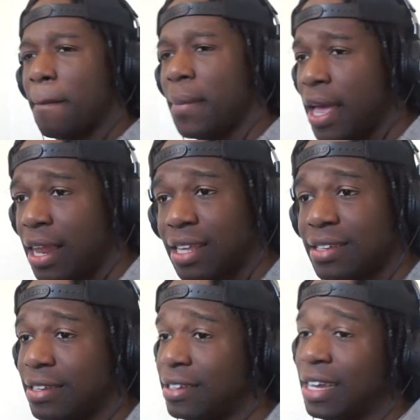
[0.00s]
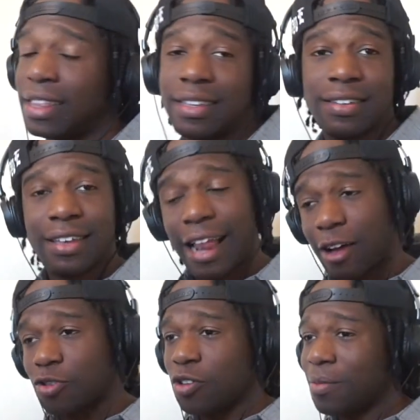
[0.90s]
Man, let's just check this shit
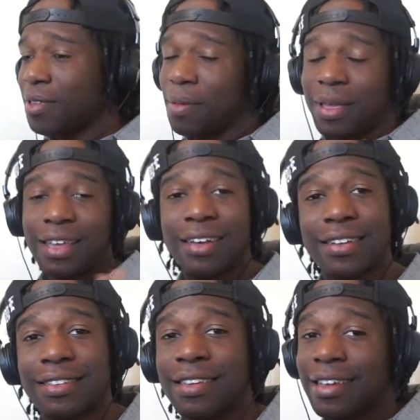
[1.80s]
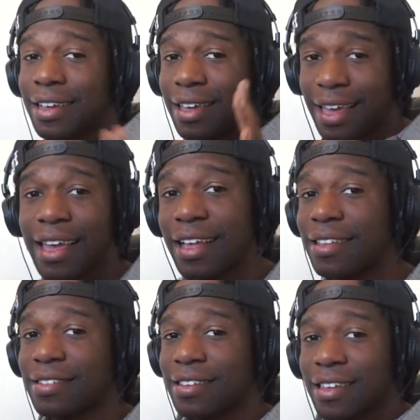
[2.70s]
out, you know what I'm saying? Because
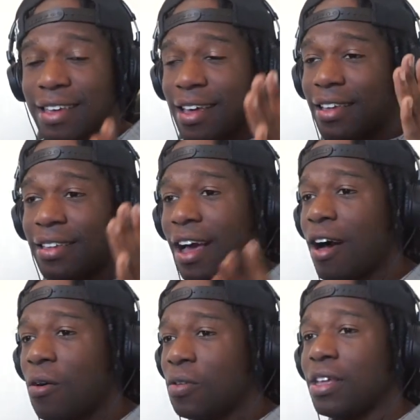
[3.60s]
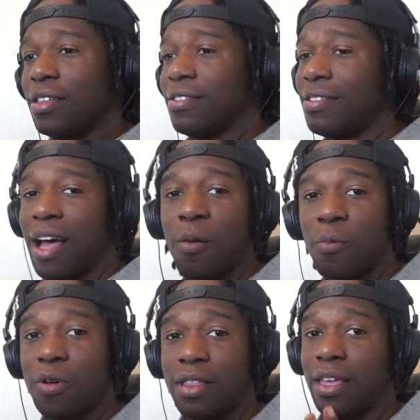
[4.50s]
kids, y'all need to
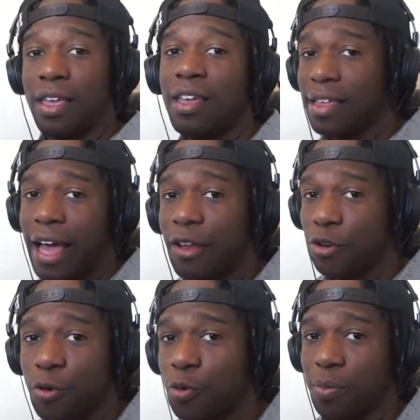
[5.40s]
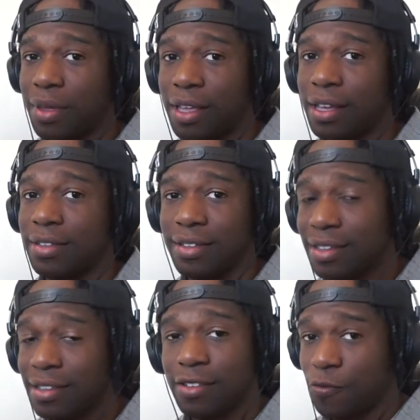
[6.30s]
stop what the hell y'all doing
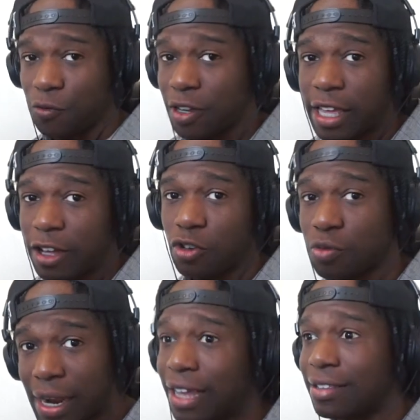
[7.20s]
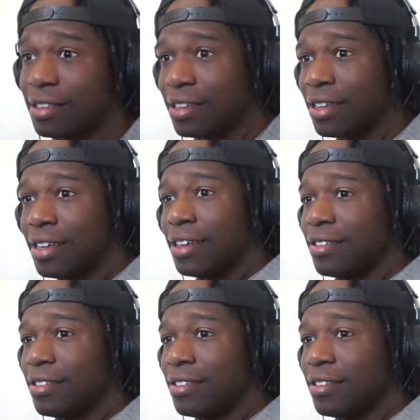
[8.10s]
because this is freaking crazy.